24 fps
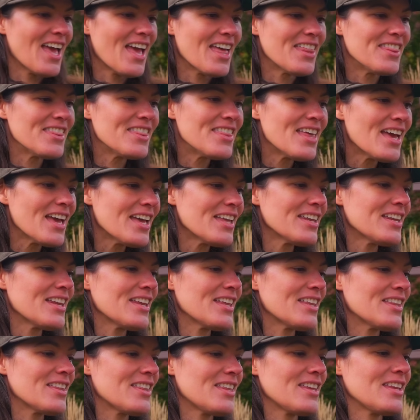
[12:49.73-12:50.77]
And then
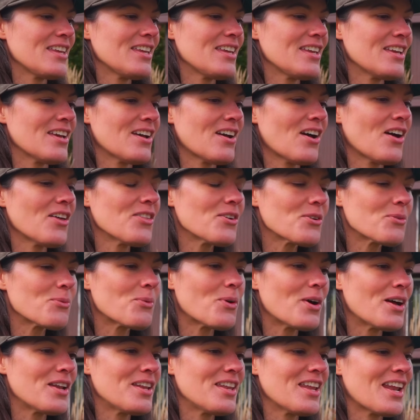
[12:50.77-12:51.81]
the other
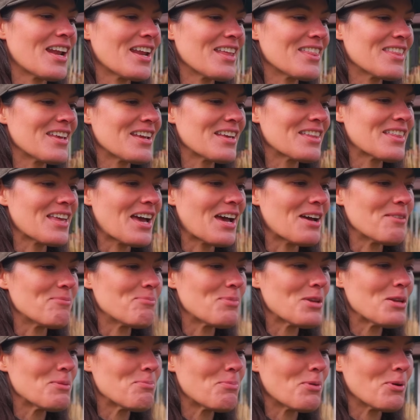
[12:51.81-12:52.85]
one that I think that
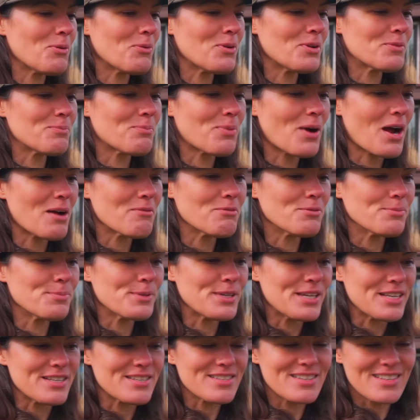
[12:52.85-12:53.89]
people would
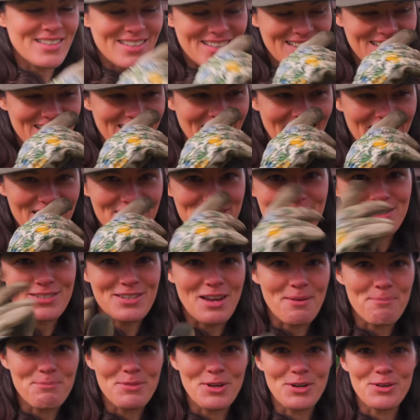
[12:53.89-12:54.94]
probably kind of
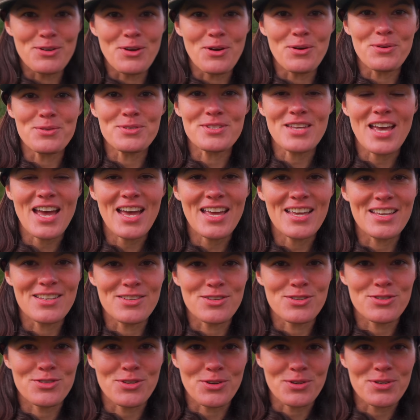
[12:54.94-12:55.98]
snub their nose at is
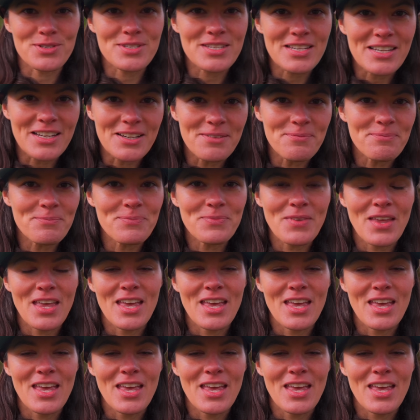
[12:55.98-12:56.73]
Cirsium.